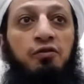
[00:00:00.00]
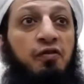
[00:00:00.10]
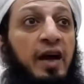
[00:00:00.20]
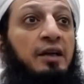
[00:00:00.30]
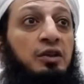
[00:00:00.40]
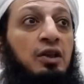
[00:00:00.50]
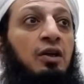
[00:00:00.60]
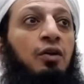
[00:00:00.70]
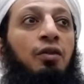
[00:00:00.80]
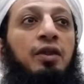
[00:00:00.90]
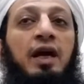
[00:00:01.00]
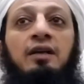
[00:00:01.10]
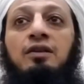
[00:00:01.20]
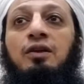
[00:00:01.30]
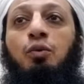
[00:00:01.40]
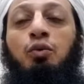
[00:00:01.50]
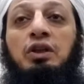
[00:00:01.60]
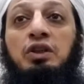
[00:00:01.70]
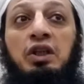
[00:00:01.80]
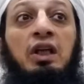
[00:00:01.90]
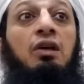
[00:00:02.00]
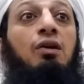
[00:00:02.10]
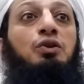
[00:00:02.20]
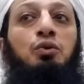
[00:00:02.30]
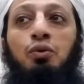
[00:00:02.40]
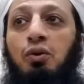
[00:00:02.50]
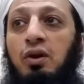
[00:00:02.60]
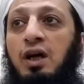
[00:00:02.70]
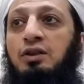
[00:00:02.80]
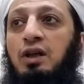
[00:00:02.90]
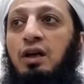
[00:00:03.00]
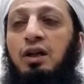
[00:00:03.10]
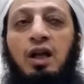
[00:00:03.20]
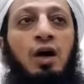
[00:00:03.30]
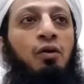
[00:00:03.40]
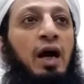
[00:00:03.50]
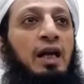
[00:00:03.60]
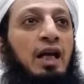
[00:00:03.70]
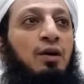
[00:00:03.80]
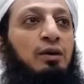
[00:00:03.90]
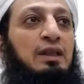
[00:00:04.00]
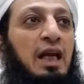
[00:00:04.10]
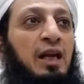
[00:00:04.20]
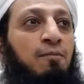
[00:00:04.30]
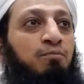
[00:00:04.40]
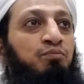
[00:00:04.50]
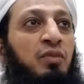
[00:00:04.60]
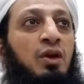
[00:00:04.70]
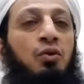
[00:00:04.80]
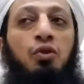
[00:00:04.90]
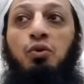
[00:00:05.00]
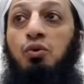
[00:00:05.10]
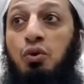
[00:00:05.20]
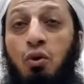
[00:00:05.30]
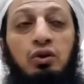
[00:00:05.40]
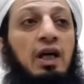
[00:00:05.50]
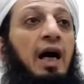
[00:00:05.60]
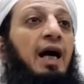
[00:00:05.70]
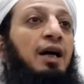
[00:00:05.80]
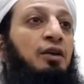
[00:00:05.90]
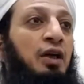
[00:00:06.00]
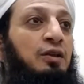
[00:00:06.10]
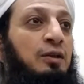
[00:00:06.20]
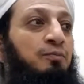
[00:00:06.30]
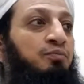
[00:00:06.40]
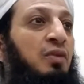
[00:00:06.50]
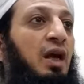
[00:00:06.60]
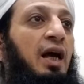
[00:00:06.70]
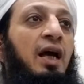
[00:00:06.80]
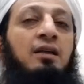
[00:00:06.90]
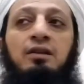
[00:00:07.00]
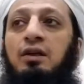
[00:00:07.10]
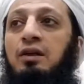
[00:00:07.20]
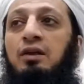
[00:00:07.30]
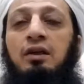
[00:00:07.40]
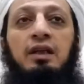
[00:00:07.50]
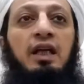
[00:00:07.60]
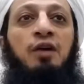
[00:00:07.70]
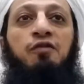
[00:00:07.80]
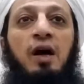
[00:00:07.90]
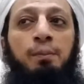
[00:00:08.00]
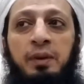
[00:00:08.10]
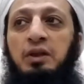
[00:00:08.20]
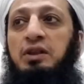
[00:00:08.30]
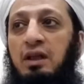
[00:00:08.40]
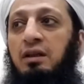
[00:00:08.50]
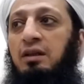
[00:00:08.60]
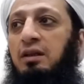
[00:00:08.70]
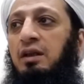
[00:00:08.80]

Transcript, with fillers: facts that we see Rasulullah sallallahu alaihi wasallam through those ahadith and if a person,